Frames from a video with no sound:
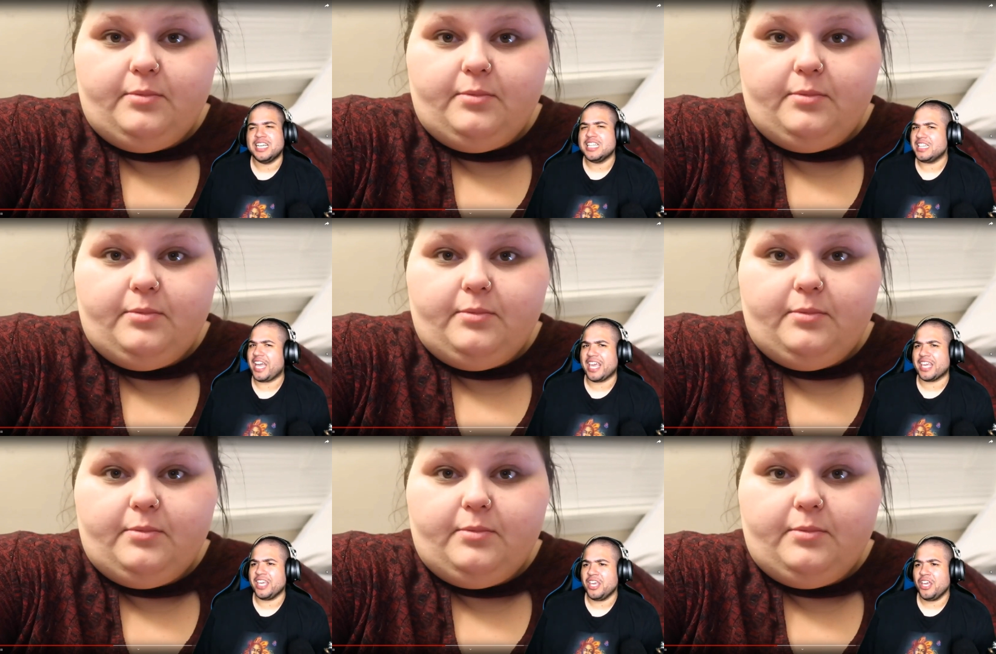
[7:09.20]
Speaker 1: Like,
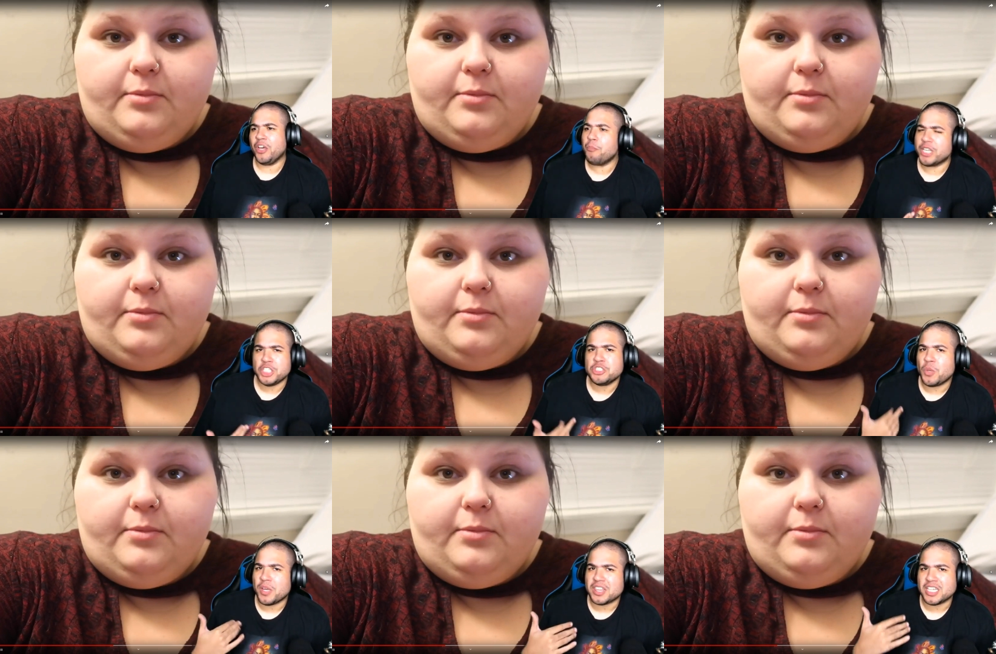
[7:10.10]
but you don't
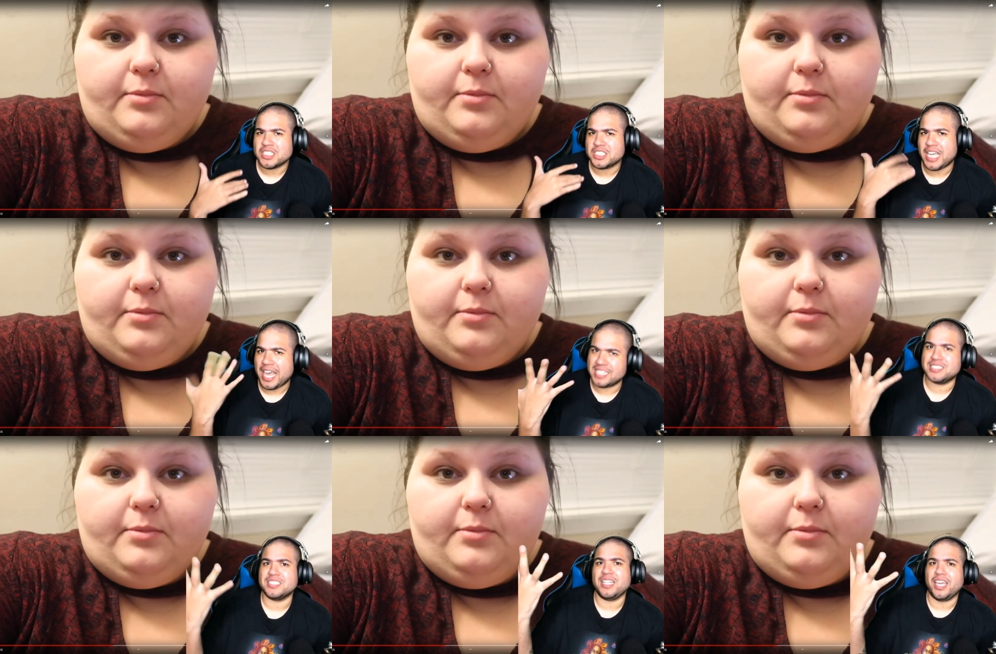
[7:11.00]
want things to
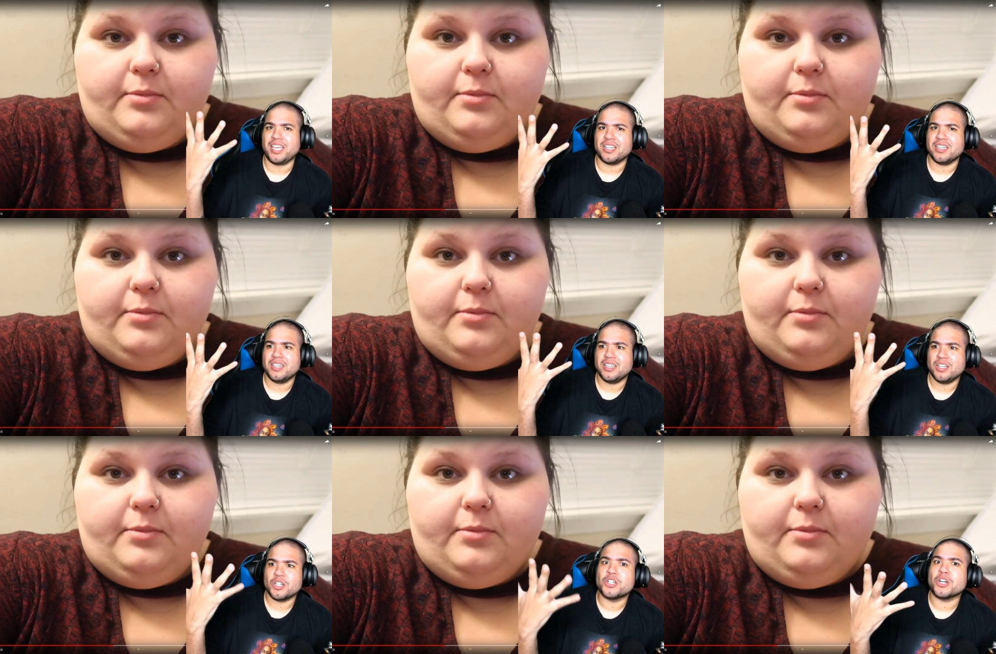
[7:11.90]
escalate?
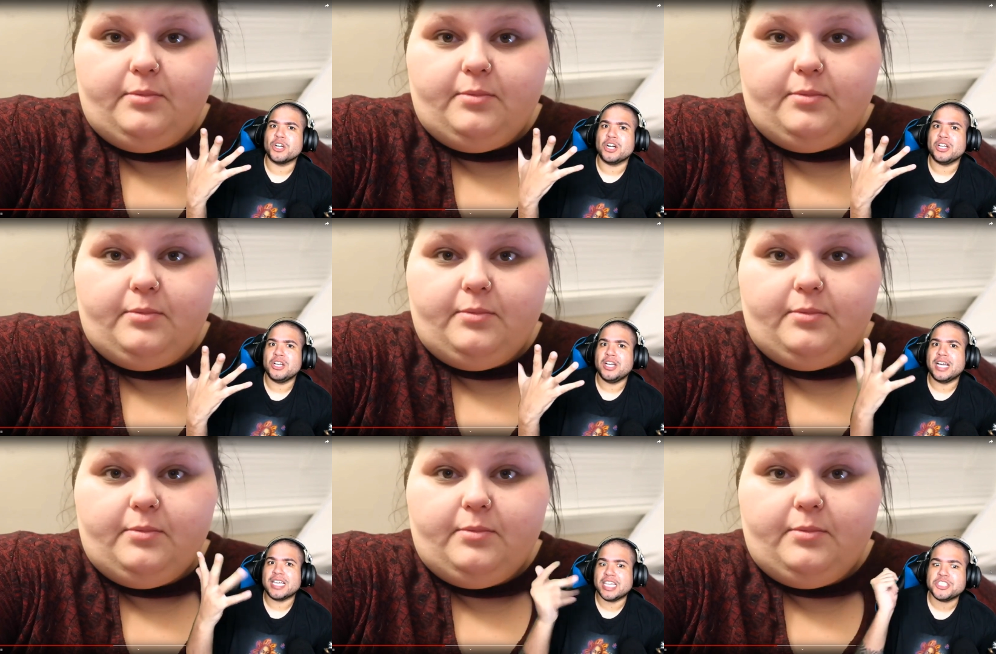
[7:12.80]
Girl,
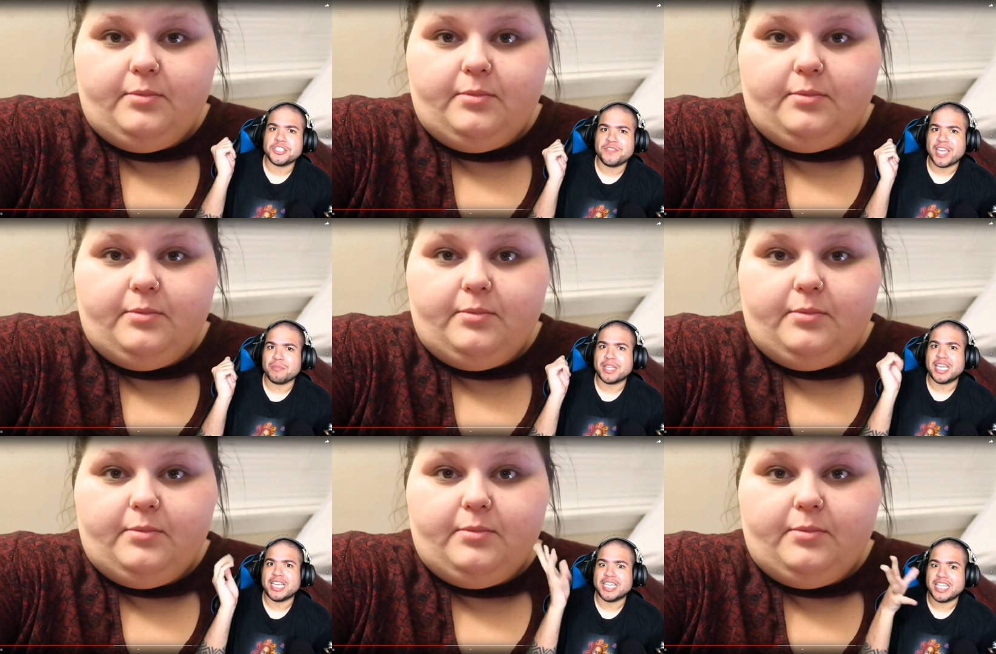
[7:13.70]
get your family,
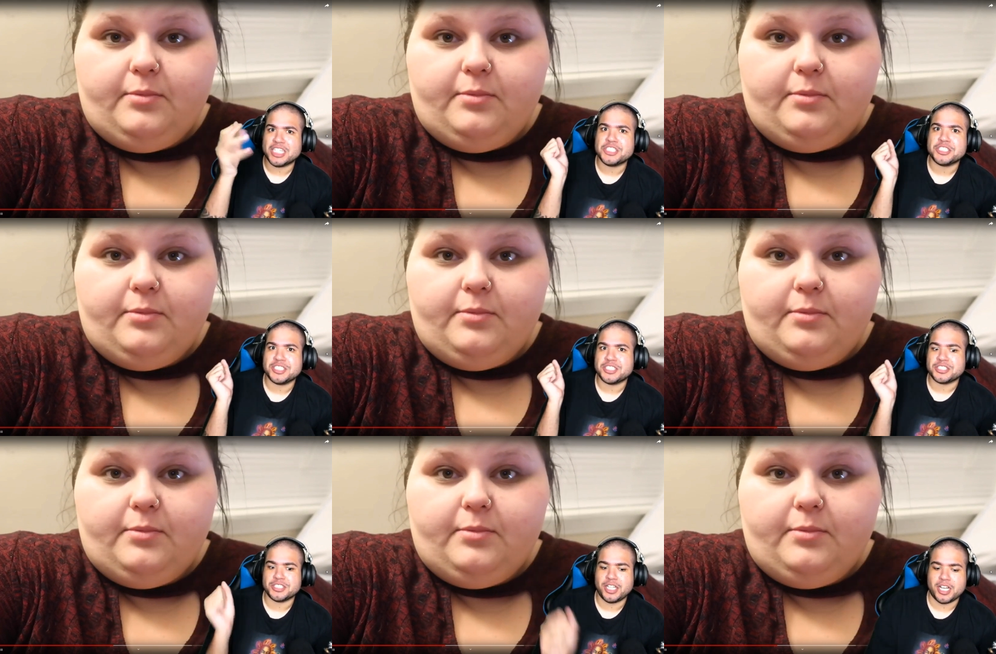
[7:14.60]
get your
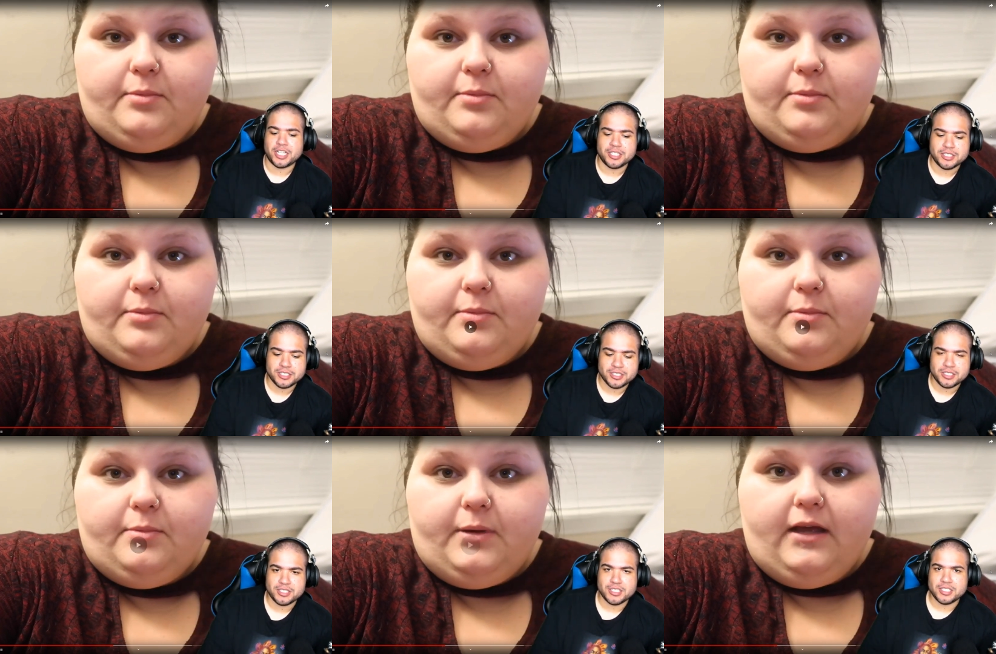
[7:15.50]
Speaker 2: sister-in-law.
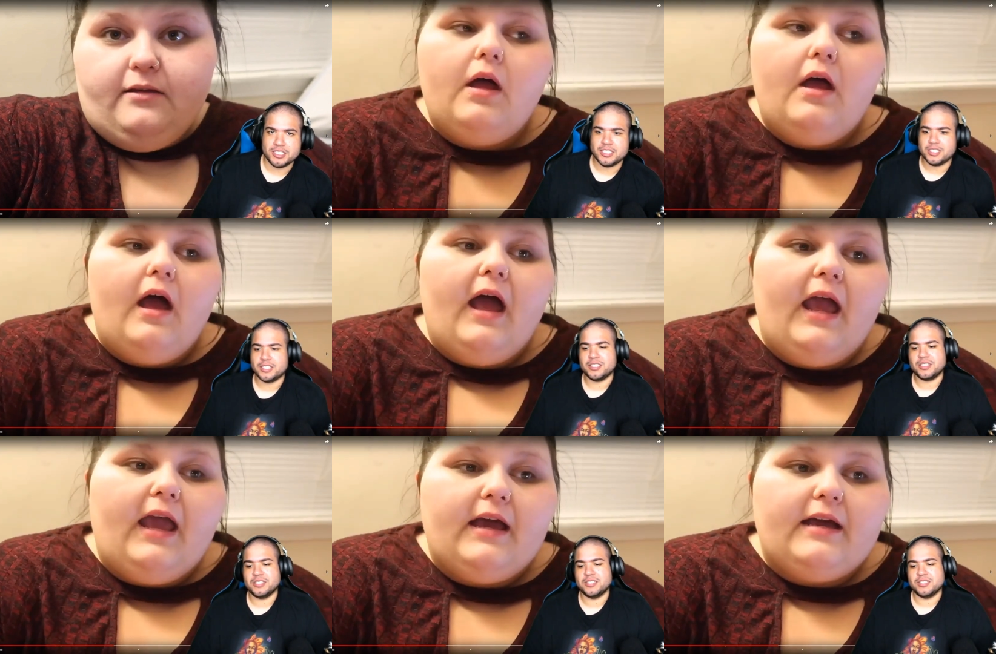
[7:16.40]
To be.
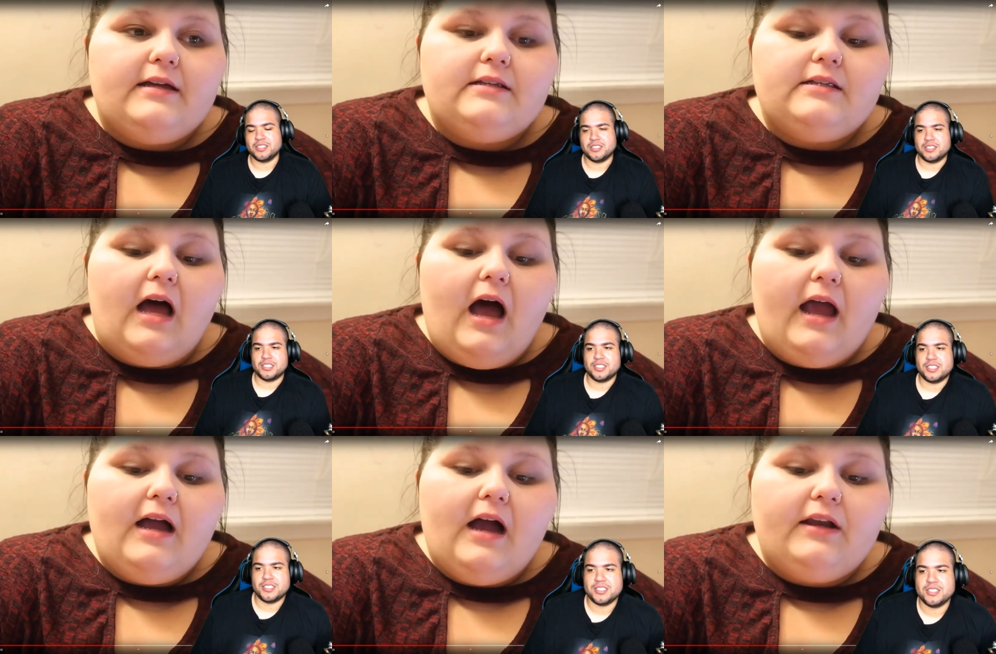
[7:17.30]
And
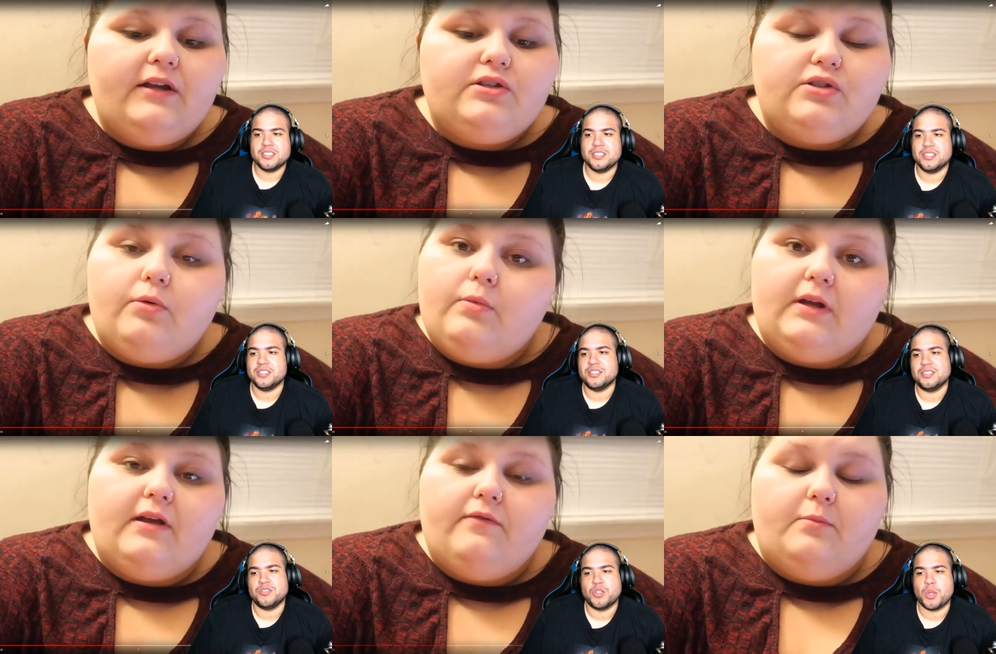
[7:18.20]
I kind of don't
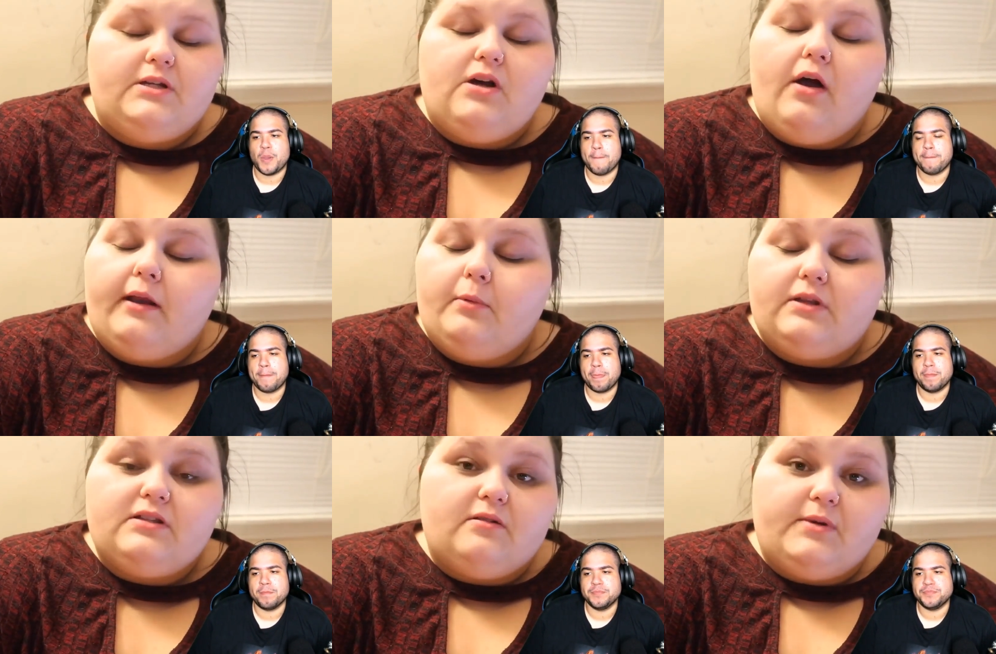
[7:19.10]
want to even be talking
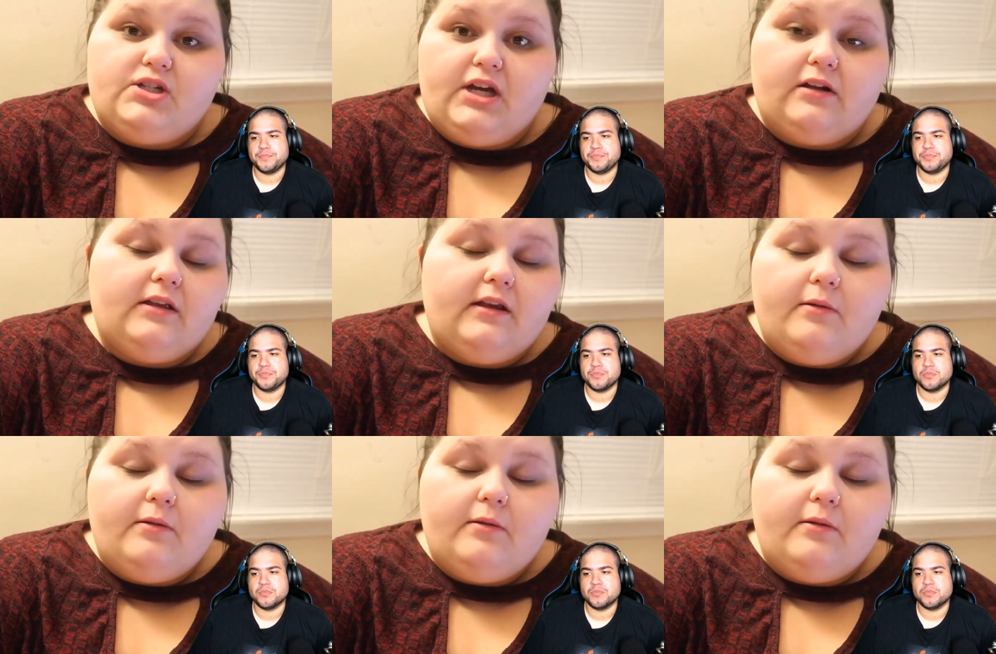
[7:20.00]
about this on my channel